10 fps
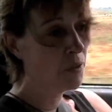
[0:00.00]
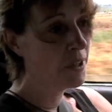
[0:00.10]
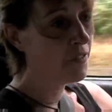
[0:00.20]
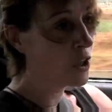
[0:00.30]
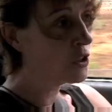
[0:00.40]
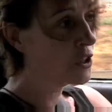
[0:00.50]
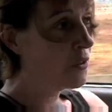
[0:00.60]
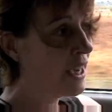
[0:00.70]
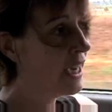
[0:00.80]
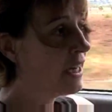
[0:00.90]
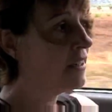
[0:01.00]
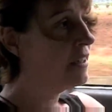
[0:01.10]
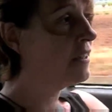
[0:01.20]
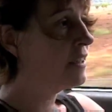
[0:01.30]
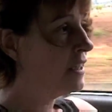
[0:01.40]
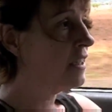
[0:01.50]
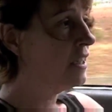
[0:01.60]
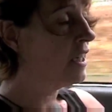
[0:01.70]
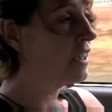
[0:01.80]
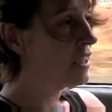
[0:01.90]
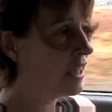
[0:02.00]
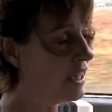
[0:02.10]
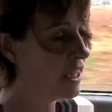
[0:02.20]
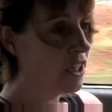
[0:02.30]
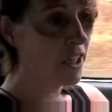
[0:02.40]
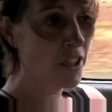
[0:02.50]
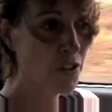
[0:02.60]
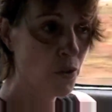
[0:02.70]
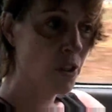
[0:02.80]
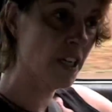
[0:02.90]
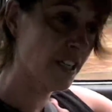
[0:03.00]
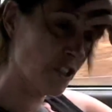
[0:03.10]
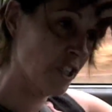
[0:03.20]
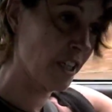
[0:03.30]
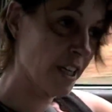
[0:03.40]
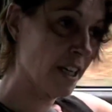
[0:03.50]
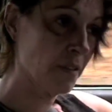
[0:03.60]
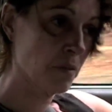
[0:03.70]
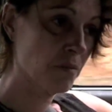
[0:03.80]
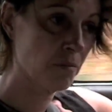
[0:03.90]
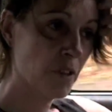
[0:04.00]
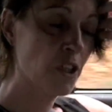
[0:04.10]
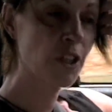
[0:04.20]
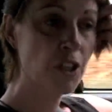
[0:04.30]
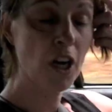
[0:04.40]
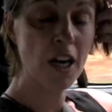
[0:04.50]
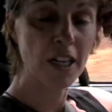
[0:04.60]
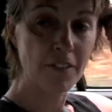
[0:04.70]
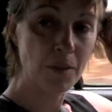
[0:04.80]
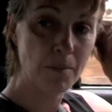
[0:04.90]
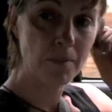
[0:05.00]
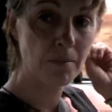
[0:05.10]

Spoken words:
We've also had a young lady on our door, like she heard a talk given